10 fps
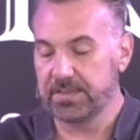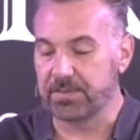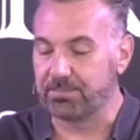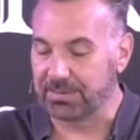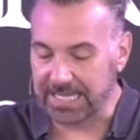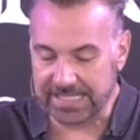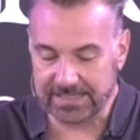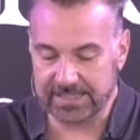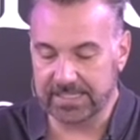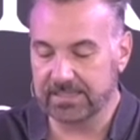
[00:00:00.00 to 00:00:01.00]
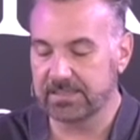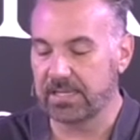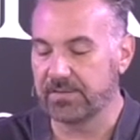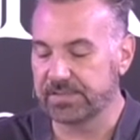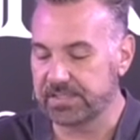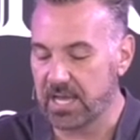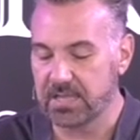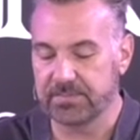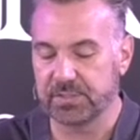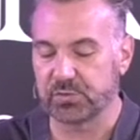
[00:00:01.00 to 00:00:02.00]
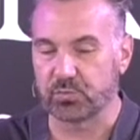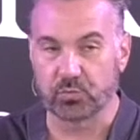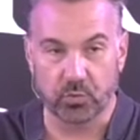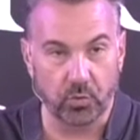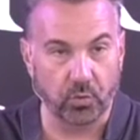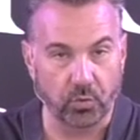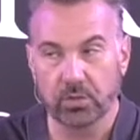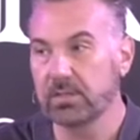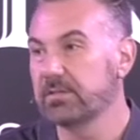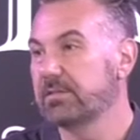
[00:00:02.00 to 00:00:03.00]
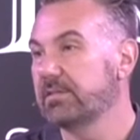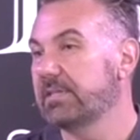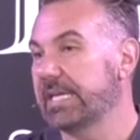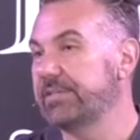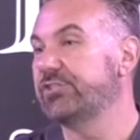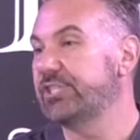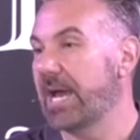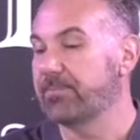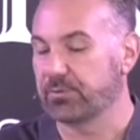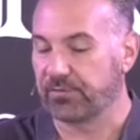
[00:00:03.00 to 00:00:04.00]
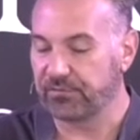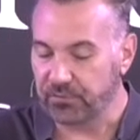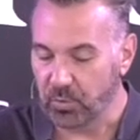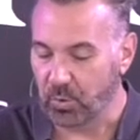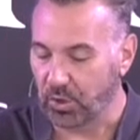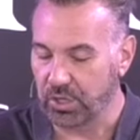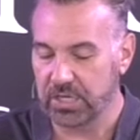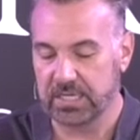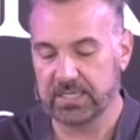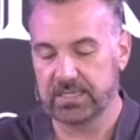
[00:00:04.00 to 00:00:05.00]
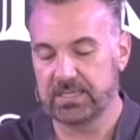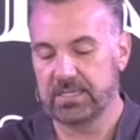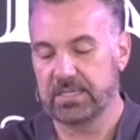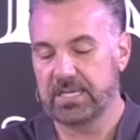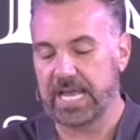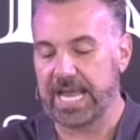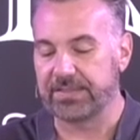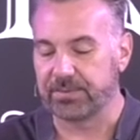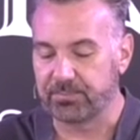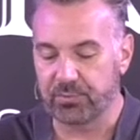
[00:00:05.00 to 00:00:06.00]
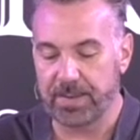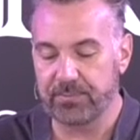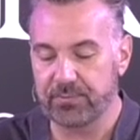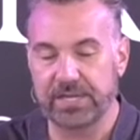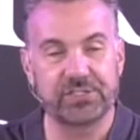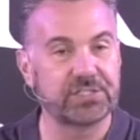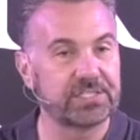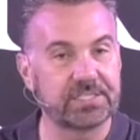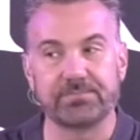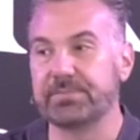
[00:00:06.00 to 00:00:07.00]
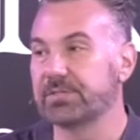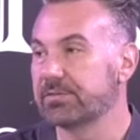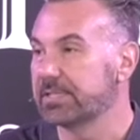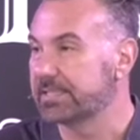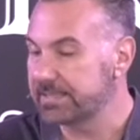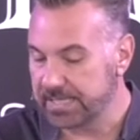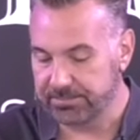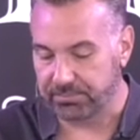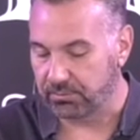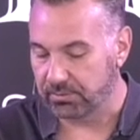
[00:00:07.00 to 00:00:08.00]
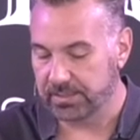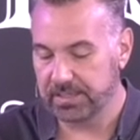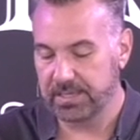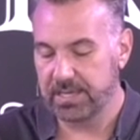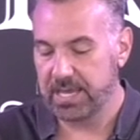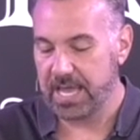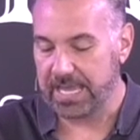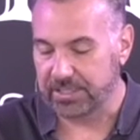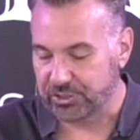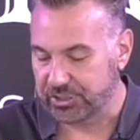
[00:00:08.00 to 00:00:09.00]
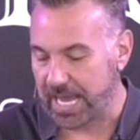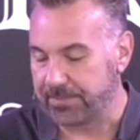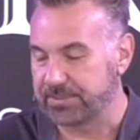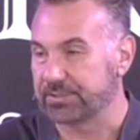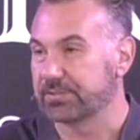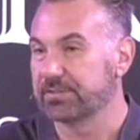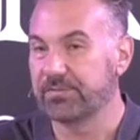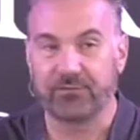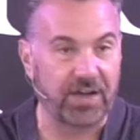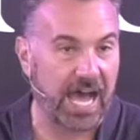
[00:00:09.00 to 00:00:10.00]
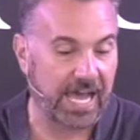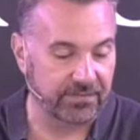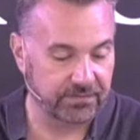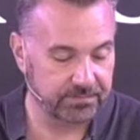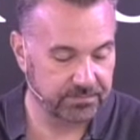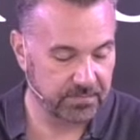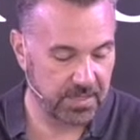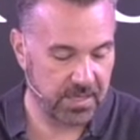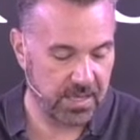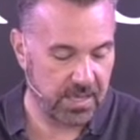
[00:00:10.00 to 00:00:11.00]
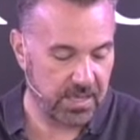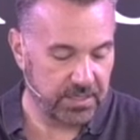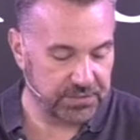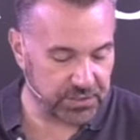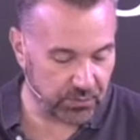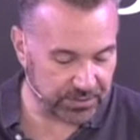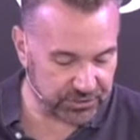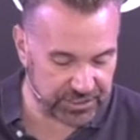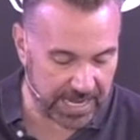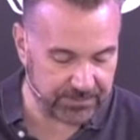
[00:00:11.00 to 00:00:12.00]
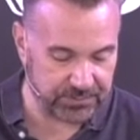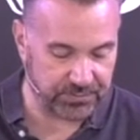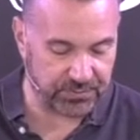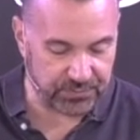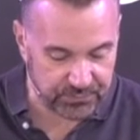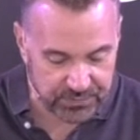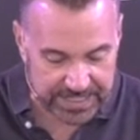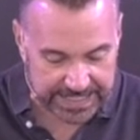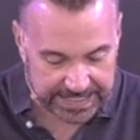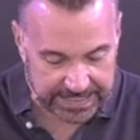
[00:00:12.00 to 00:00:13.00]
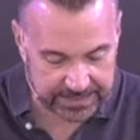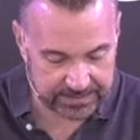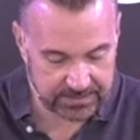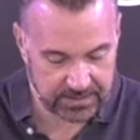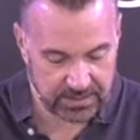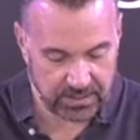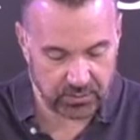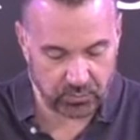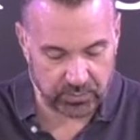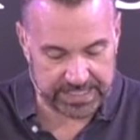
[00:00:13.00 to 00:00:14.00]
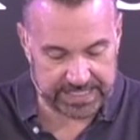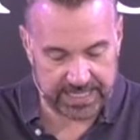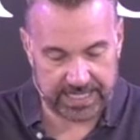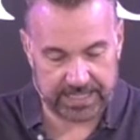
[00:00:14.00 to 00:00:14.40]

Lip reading: the blessings of Solomon's rule in chapter 4, and the preparations to build the temple in chapter 5. So in chapter 3, we